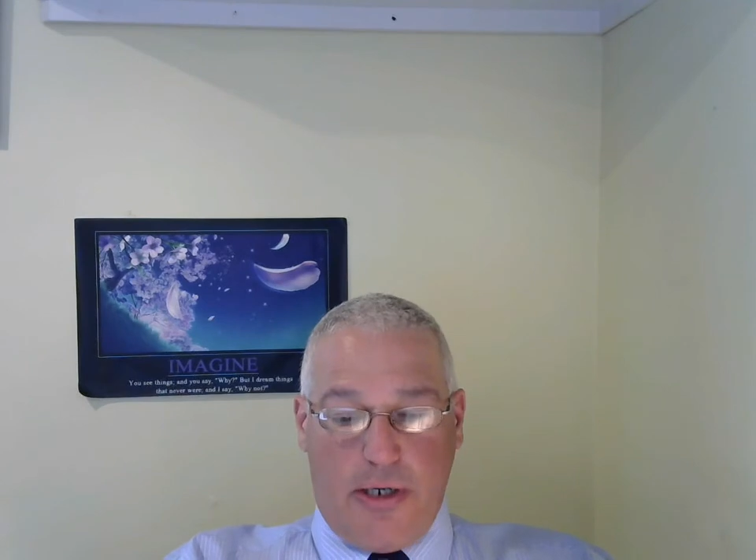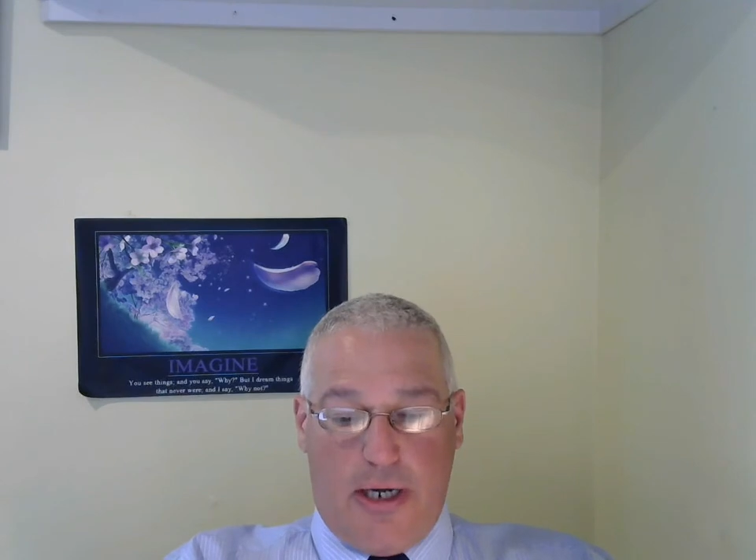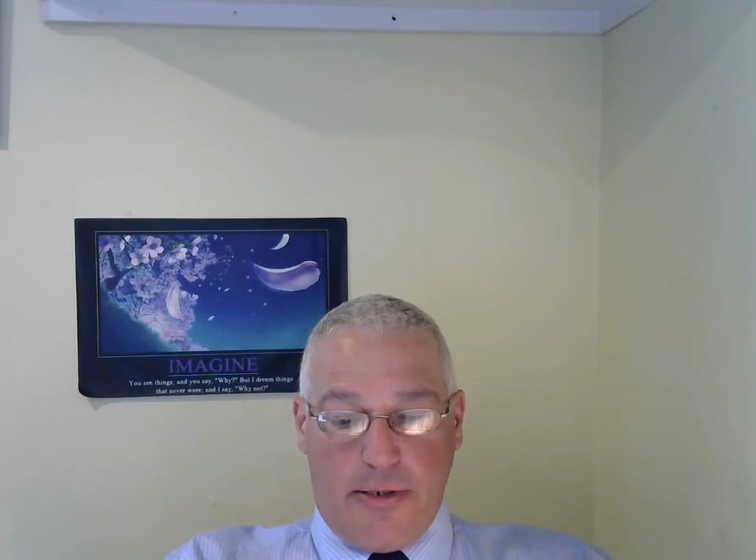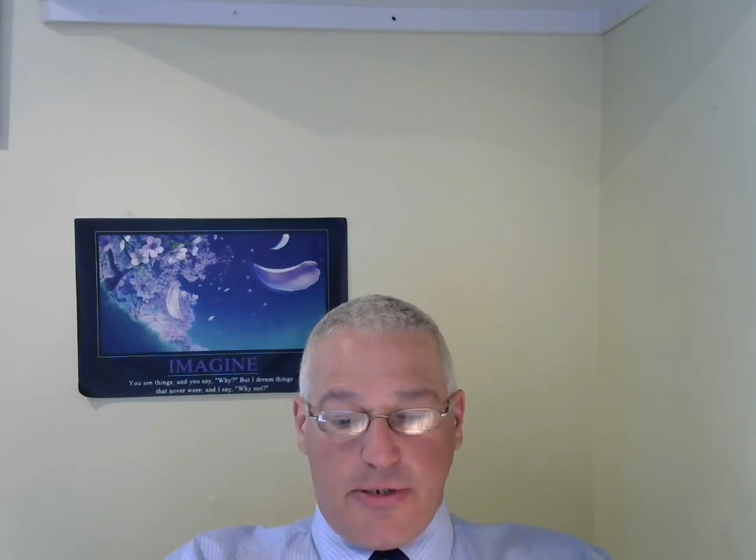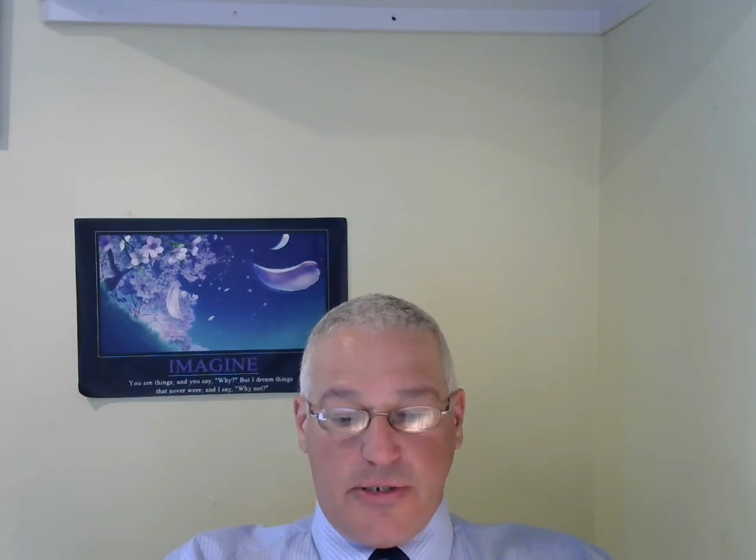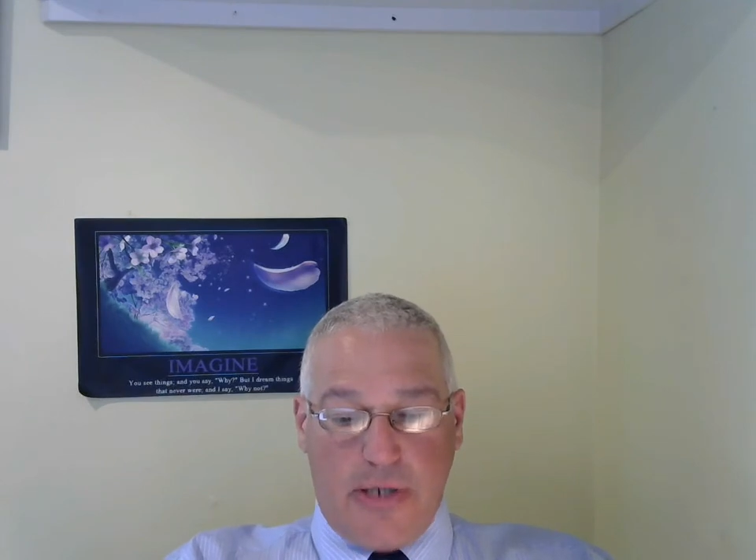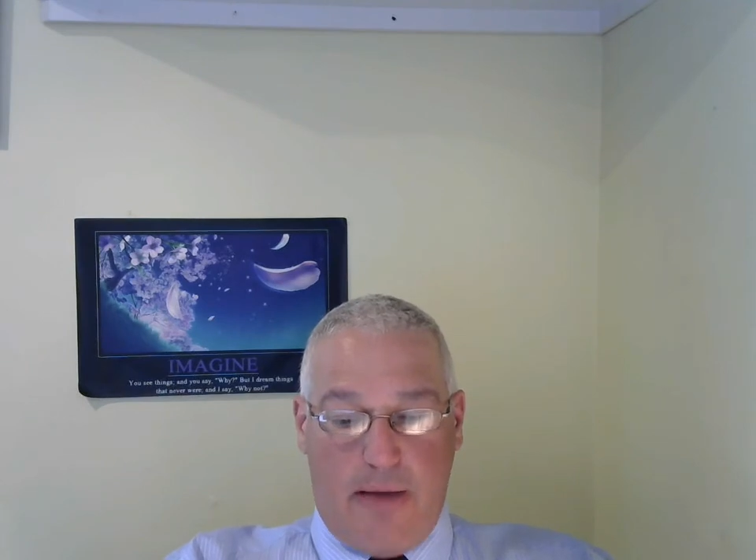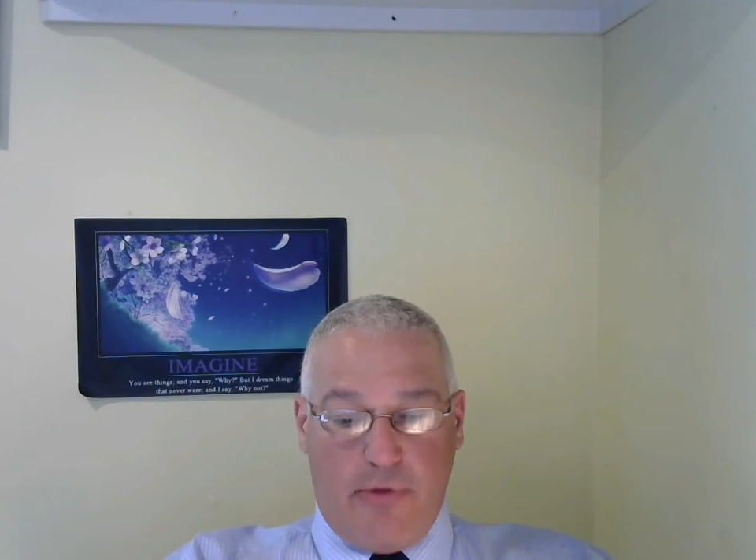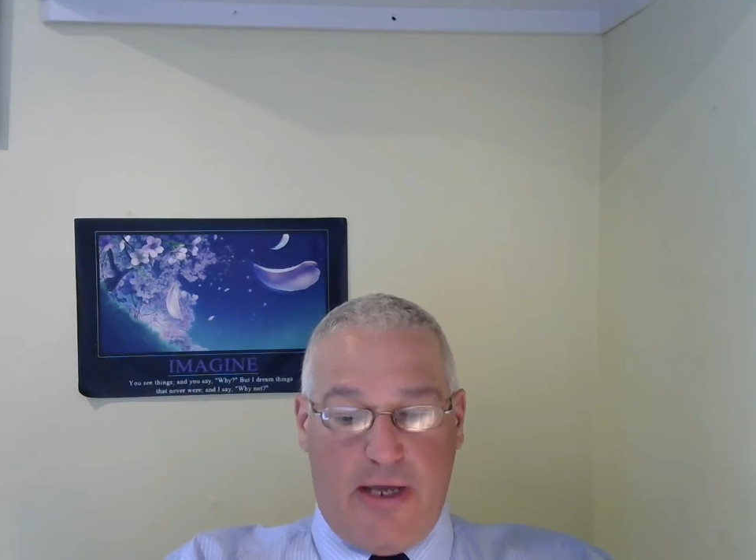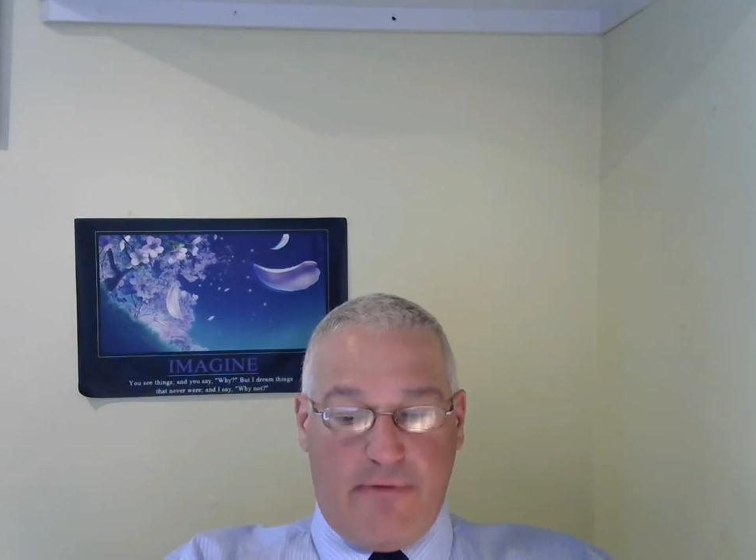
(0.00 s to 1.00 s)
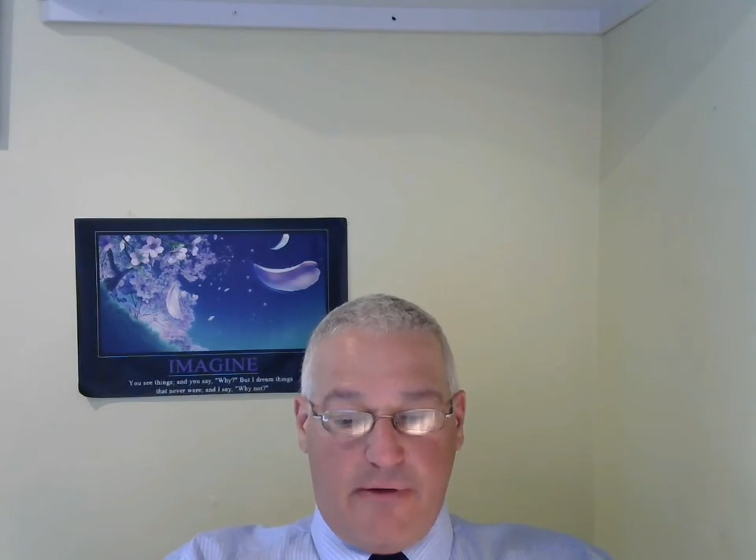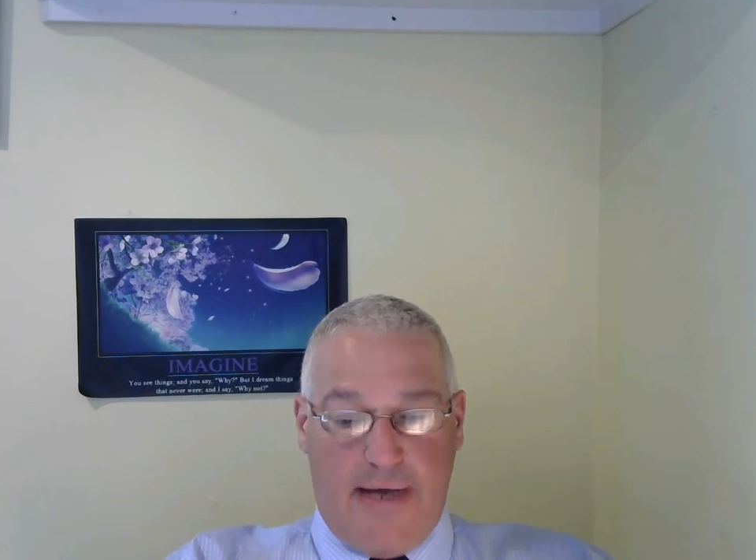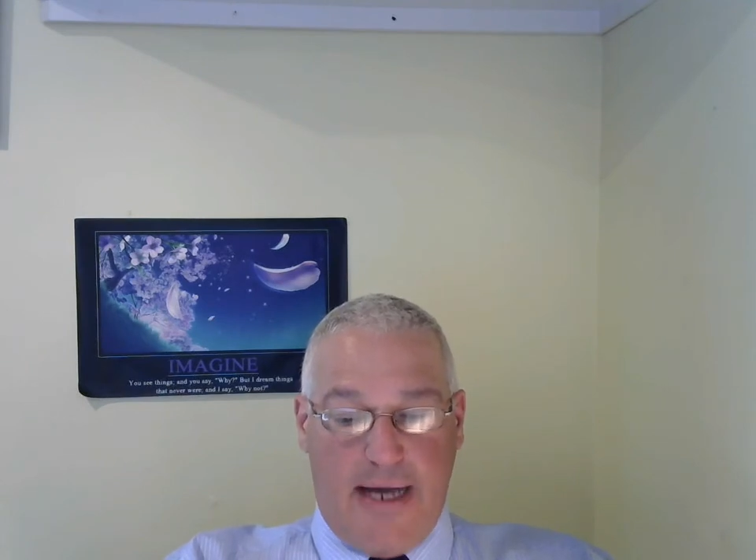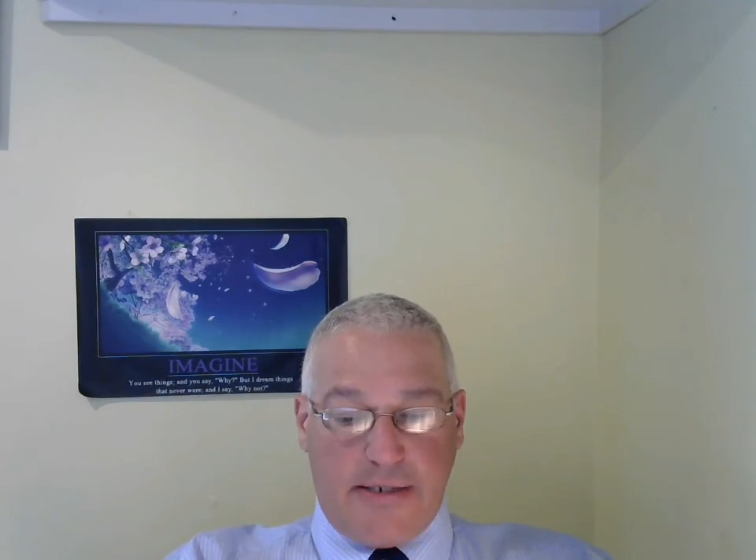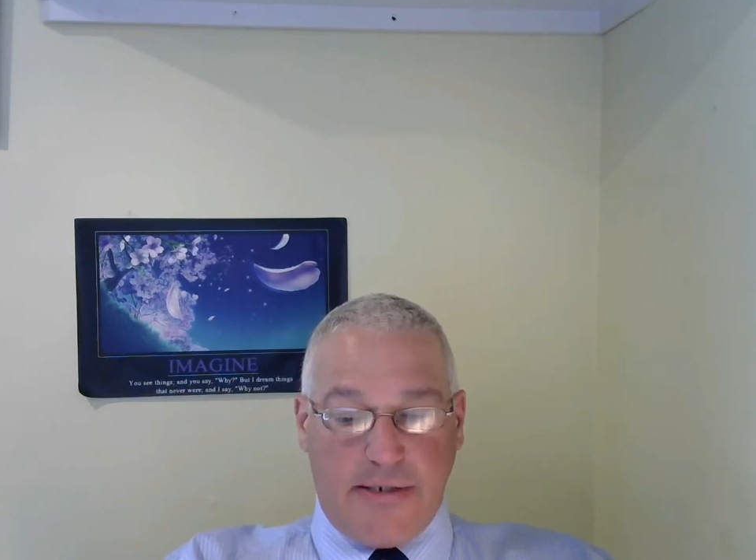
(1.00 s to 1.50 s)
under some level of
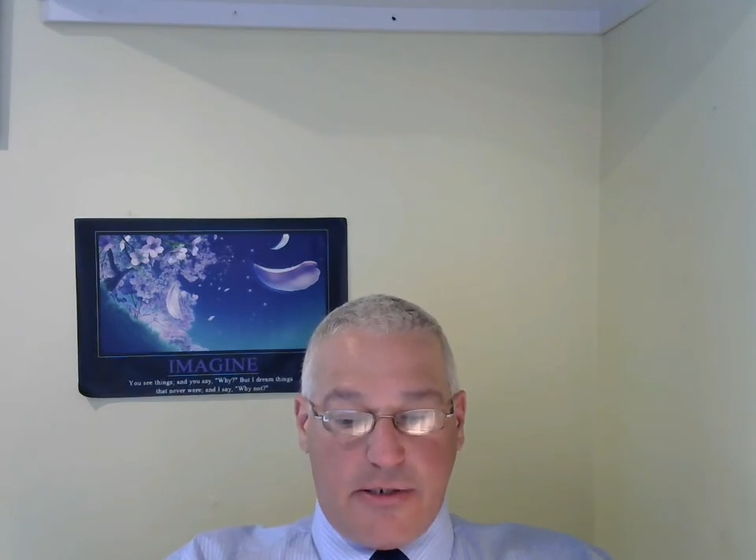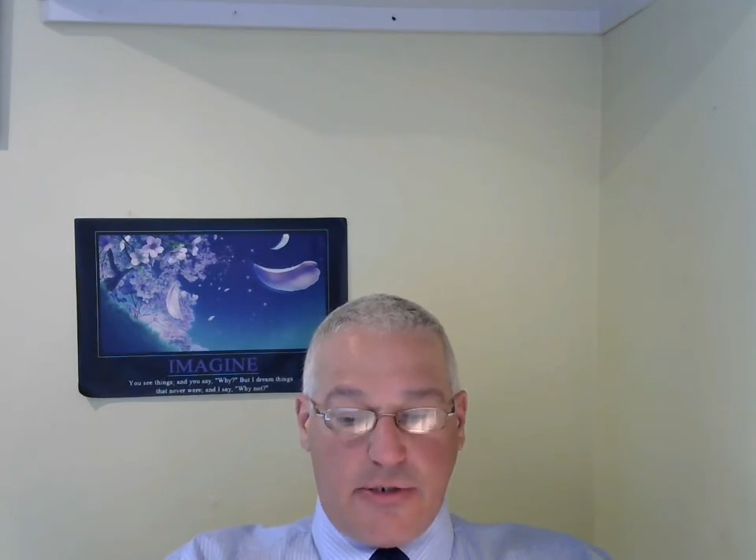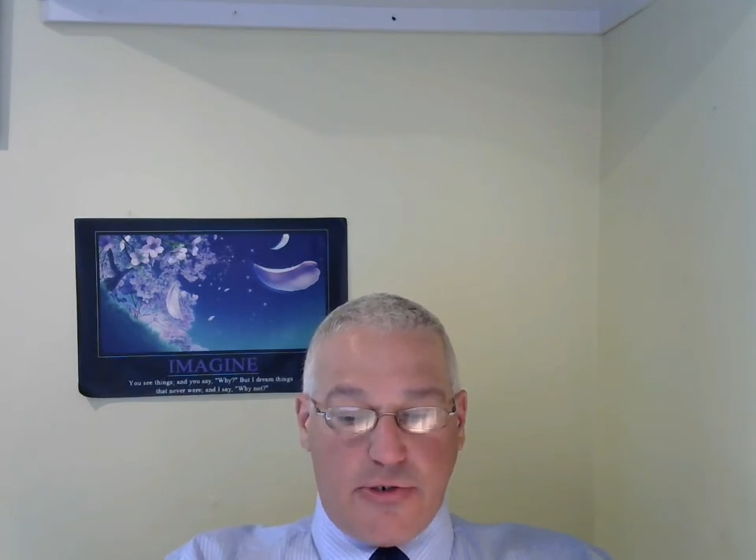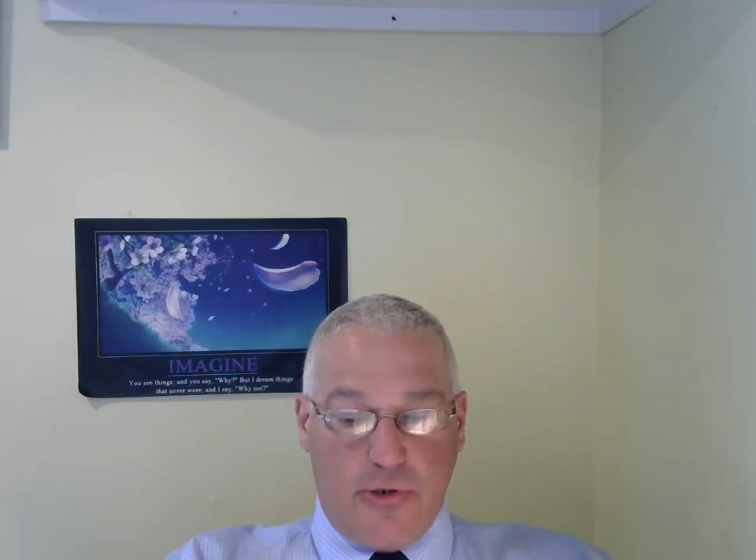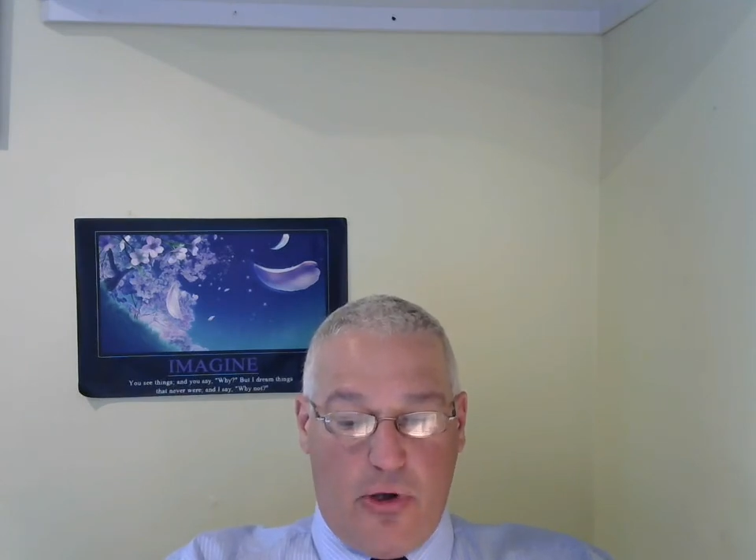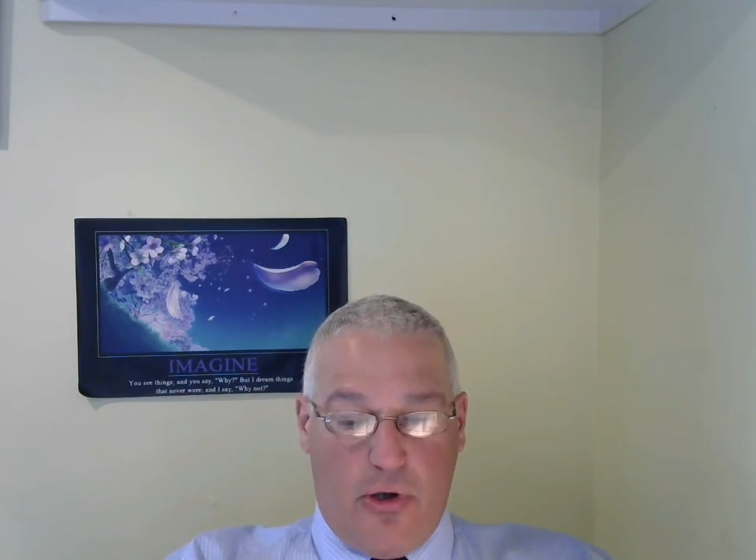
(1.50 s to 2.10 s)
access control.